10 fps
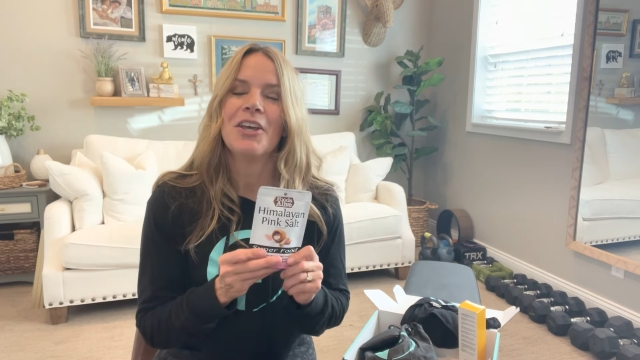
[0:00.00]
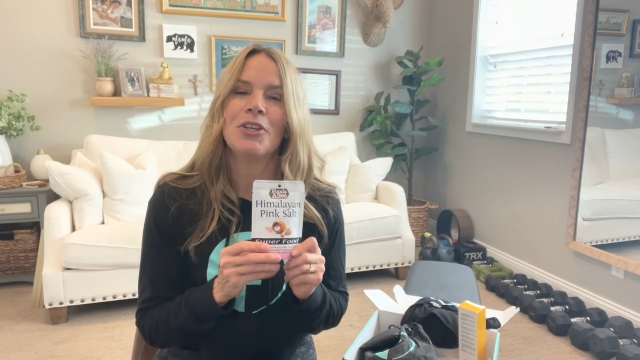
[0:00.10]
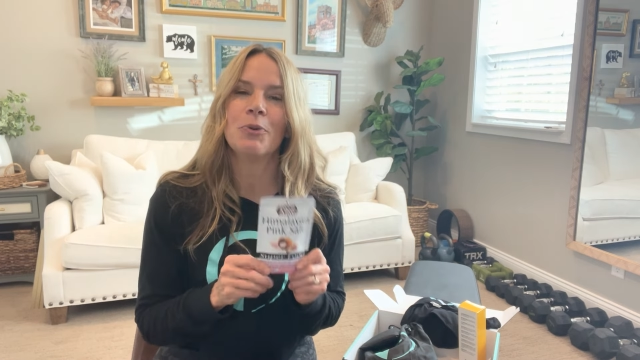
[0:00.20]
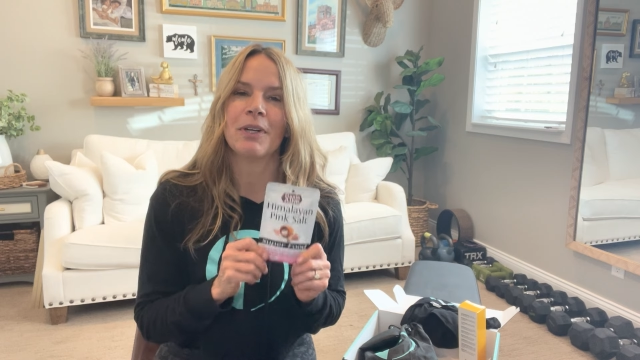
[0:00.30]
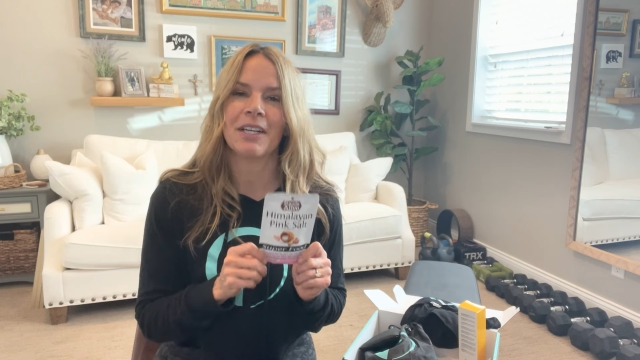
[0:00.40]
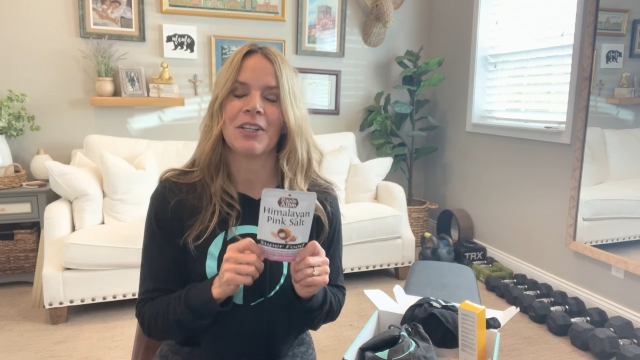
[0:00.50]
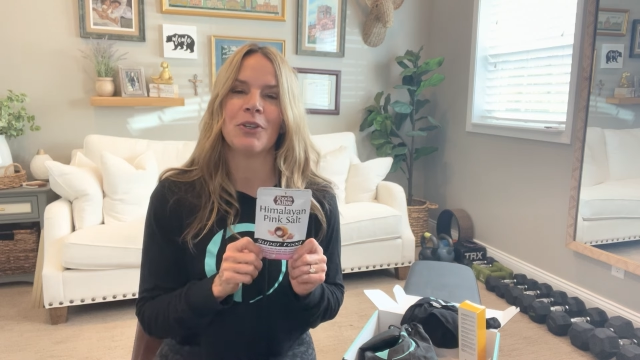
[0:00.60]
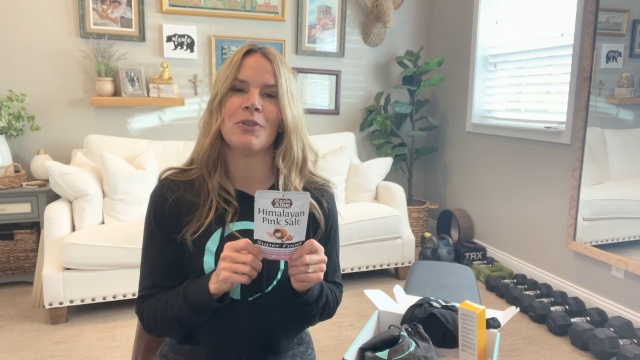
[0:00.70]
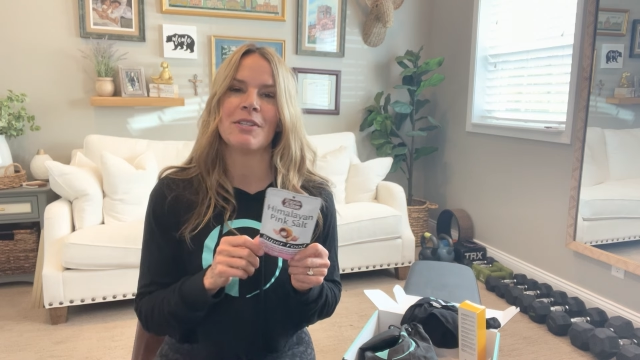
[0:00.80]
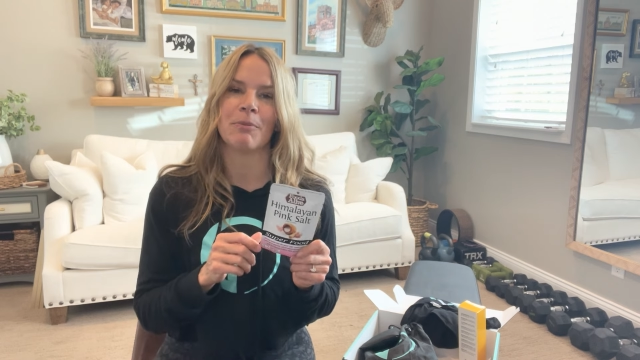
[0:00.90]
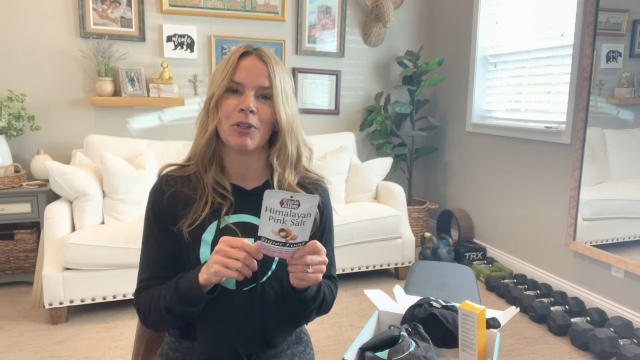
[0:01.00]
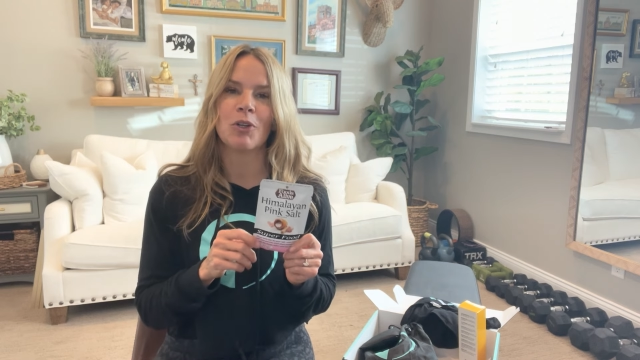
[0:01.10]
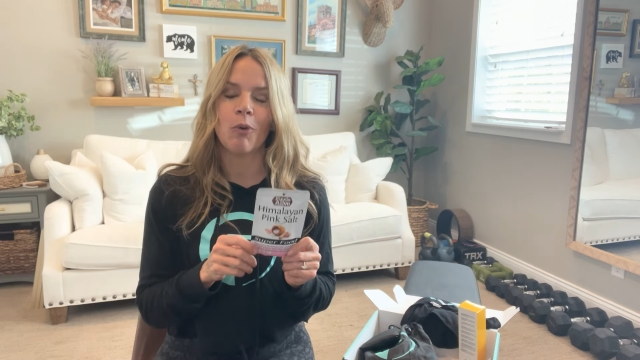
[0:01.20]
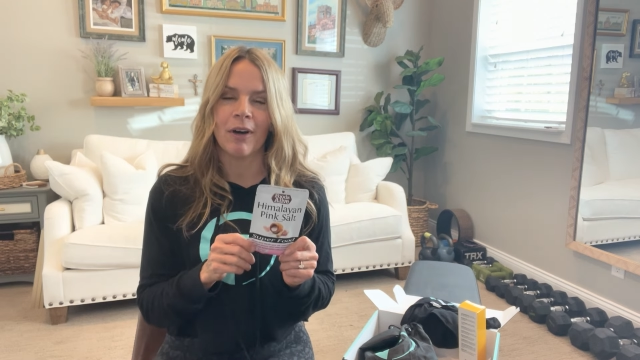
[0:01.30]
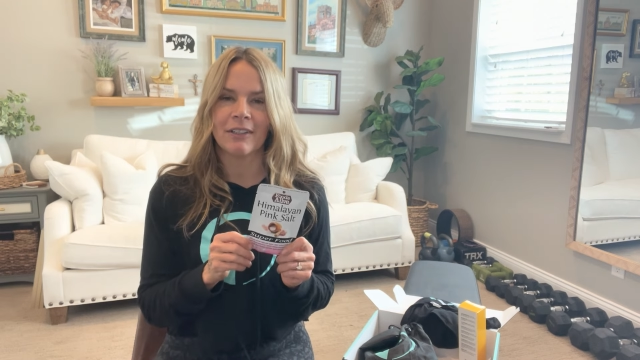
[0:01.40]
You want to use some good
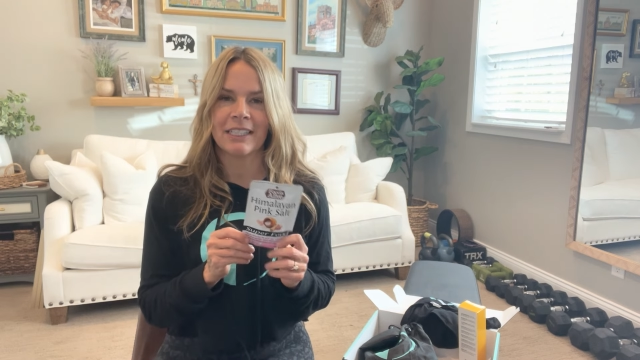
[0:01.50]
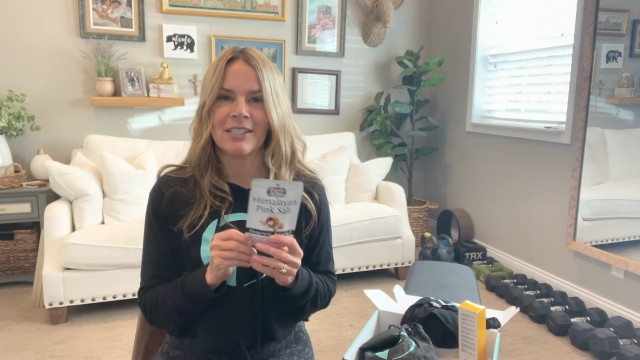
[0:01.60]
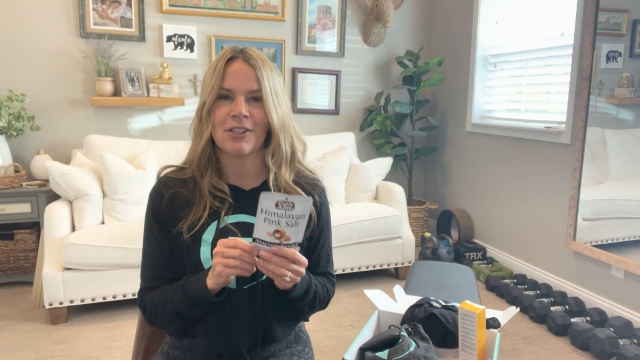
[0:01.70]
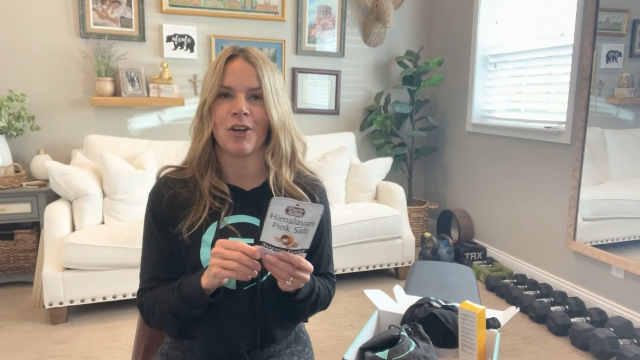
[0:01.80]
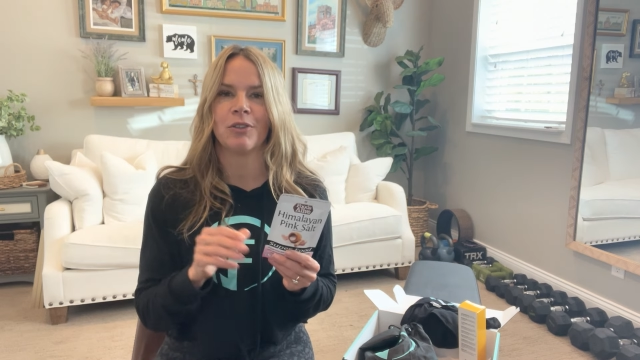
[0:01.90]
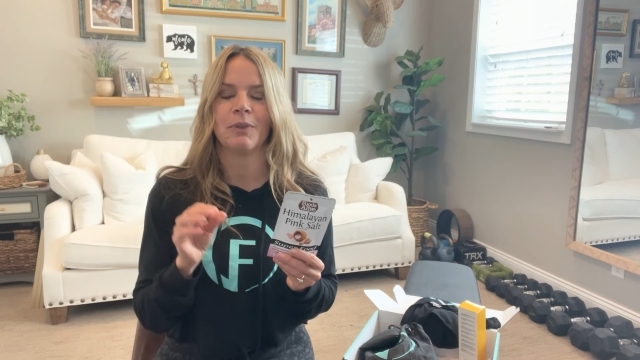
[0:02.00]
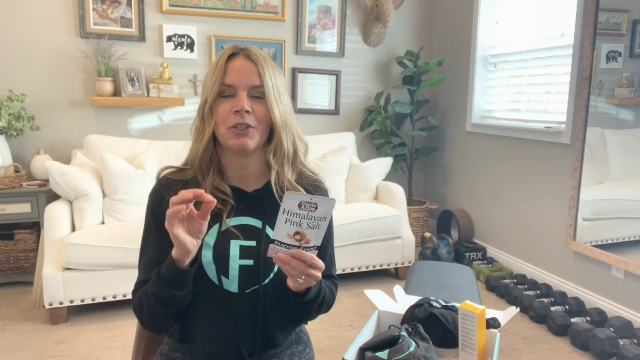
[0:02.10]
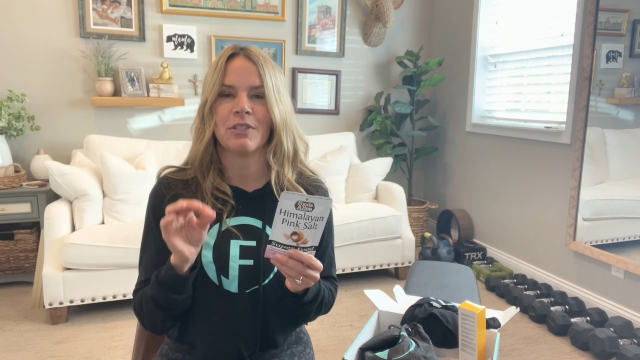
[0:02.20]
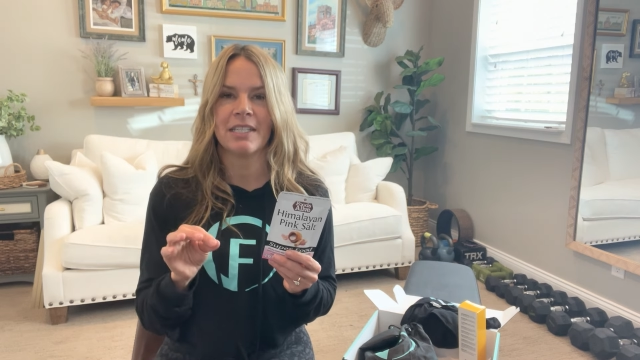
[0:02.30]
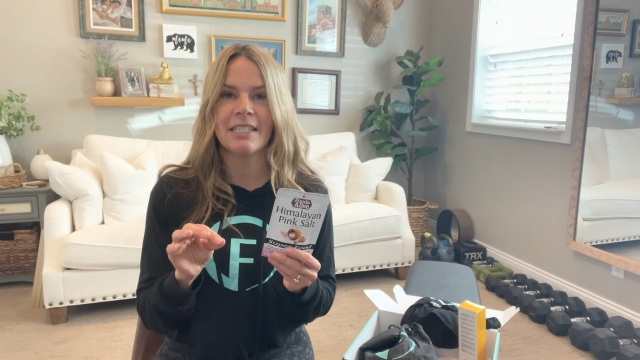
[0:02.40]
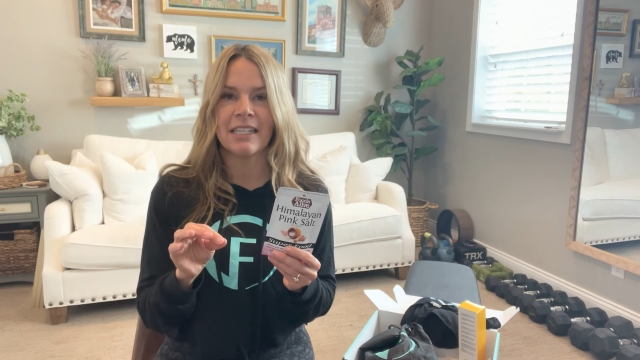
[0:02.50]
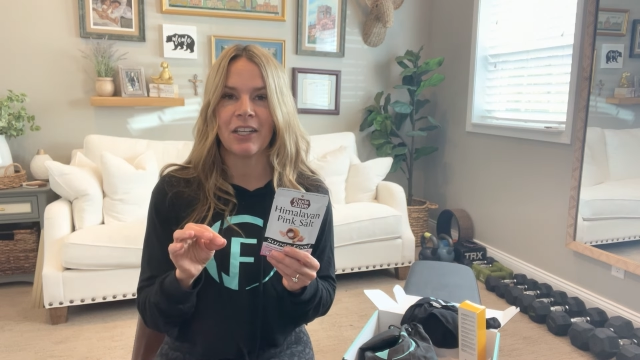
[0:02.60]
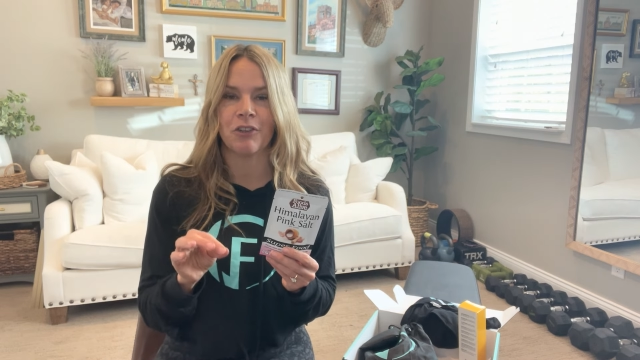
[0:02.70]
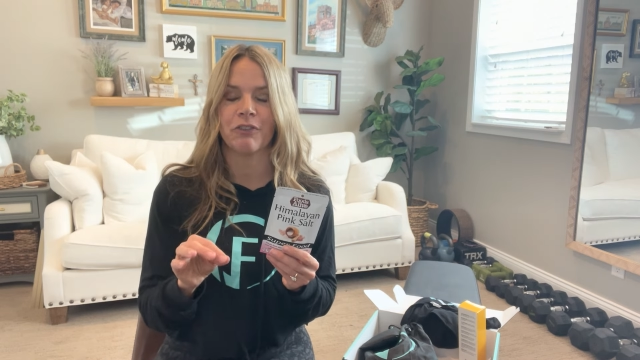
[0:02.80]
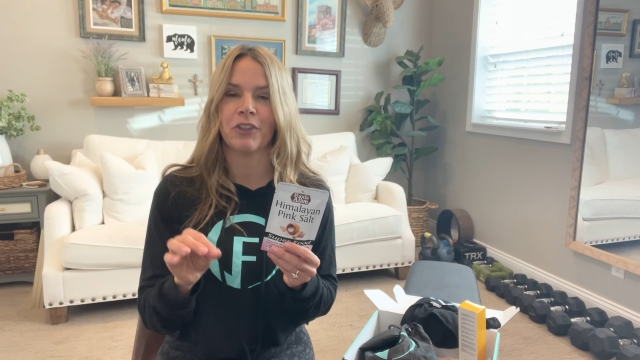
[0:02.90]
quality salt when you're
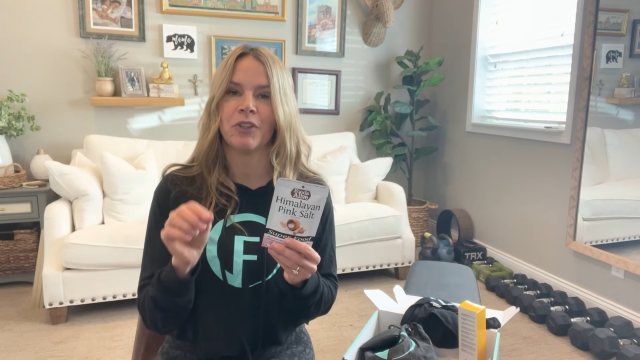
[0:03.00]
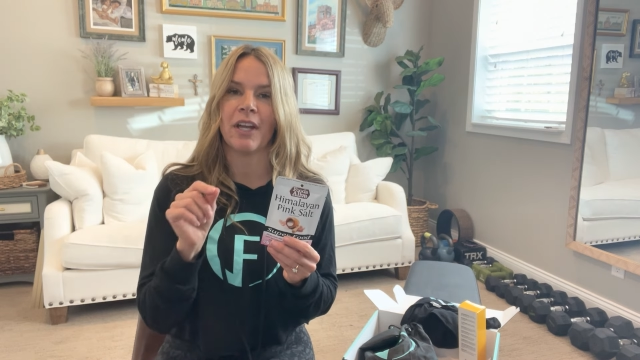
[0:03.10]
seasoning your food.